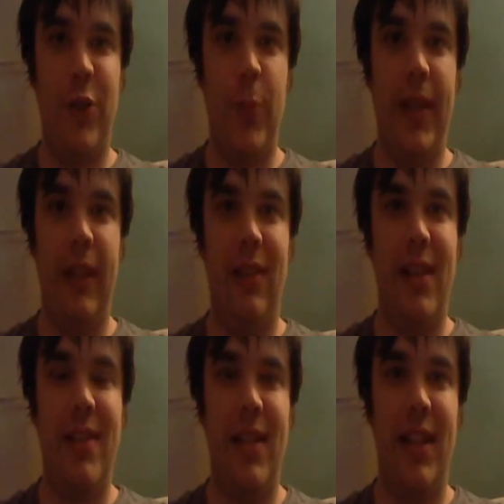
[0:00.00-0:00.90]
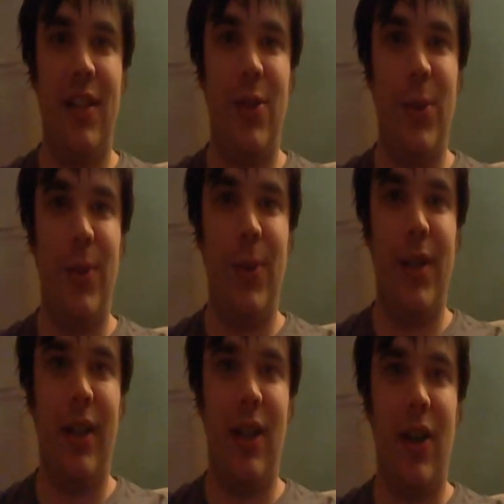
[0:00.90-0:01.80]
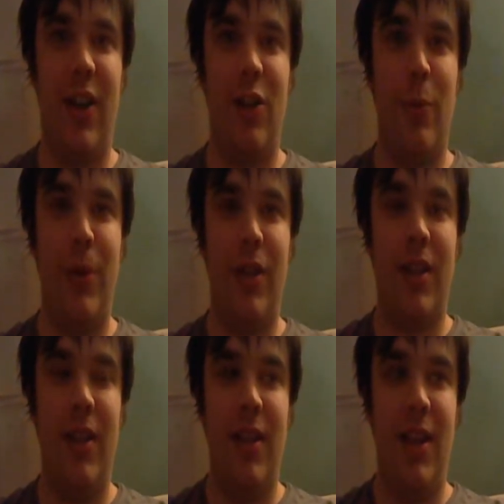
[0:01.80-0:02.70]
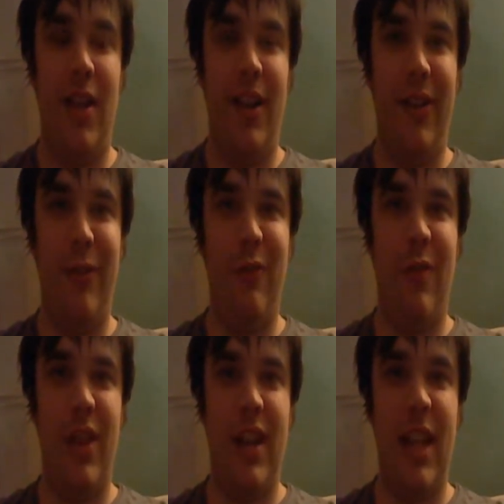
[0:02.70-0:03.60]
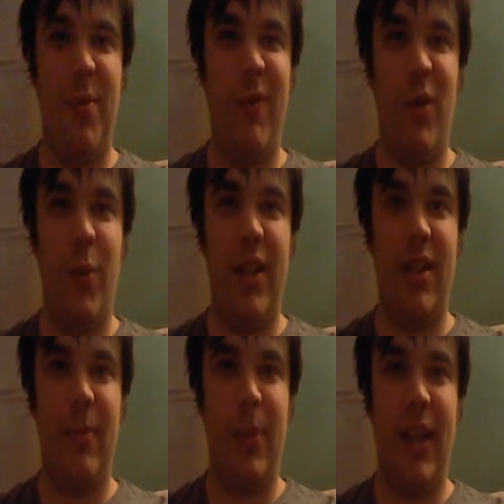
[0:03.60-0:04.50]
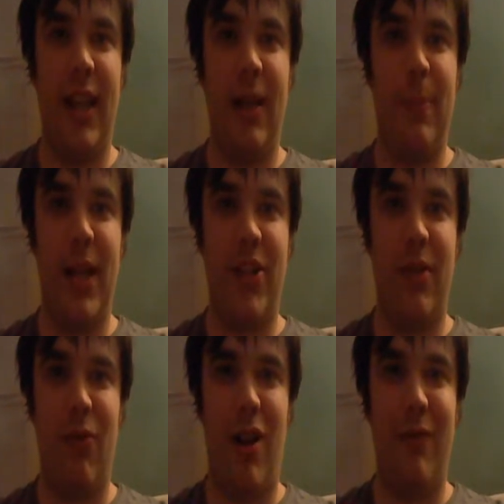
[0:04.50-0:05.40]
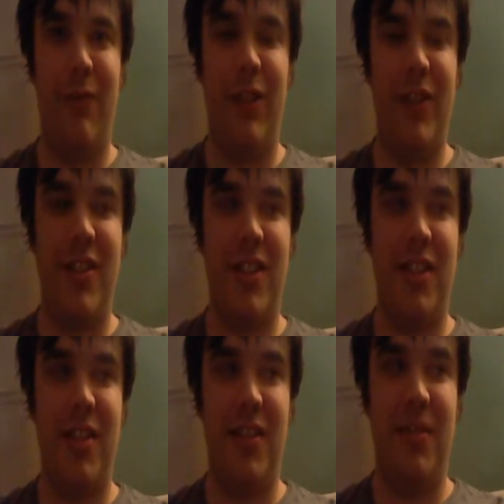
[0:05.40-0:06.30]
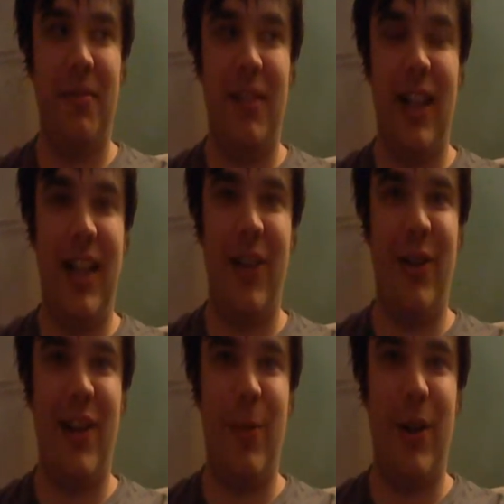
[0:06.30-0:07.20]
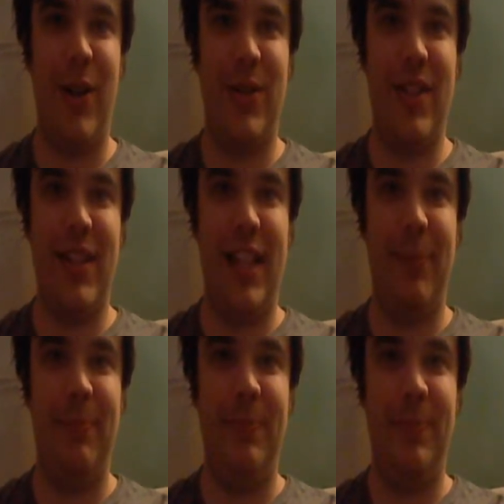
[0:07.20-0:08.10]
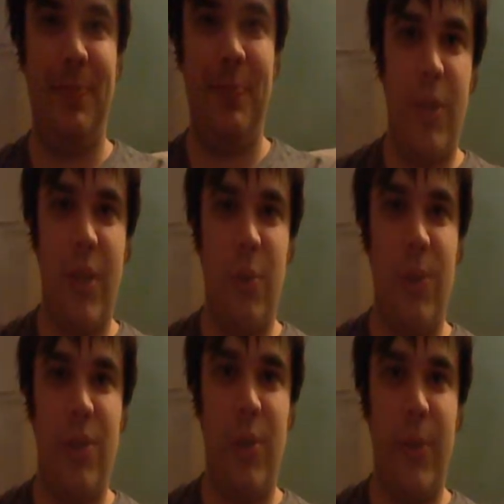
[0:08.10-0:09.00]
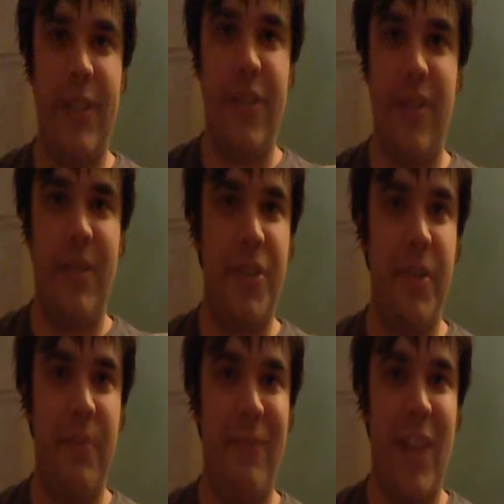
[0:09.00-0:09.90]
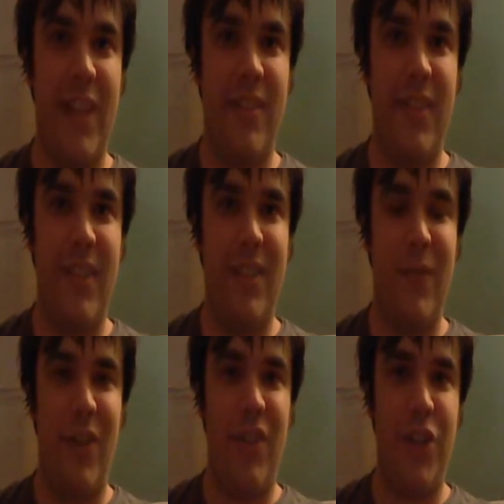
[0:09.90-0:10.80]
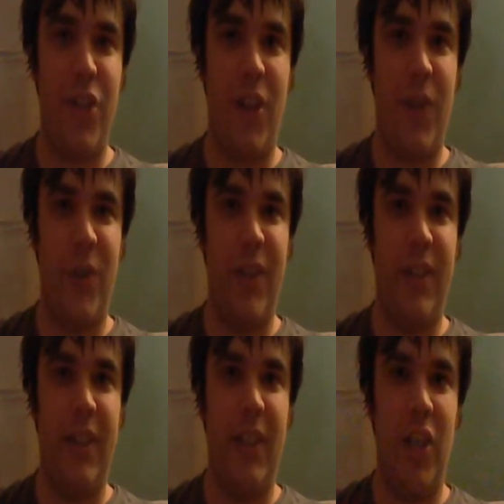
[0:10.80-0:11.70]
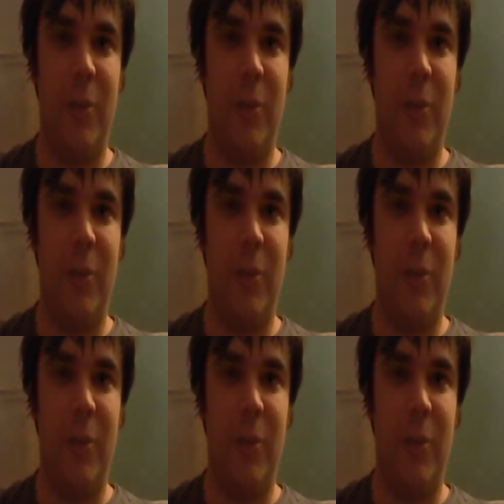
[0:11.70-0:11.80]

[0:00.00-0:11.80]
Oh, I've also been listening to an audiobook of The Name of the Wind by Patrick Rothfuss. I don't know how to pronounce his name. That's pretty cool, too. It's just fantasy. It's very genre.